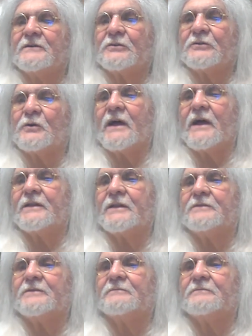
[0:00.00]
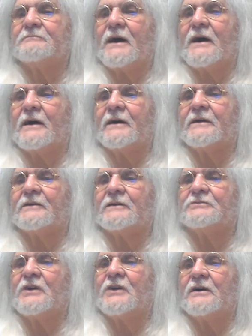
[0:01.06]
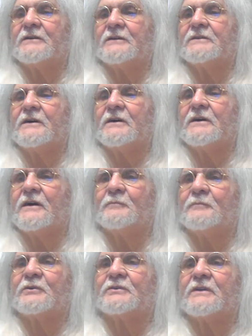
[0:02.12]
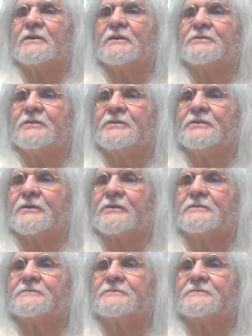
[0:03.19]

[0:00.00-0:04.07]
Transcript: created by John Hubbard Jr.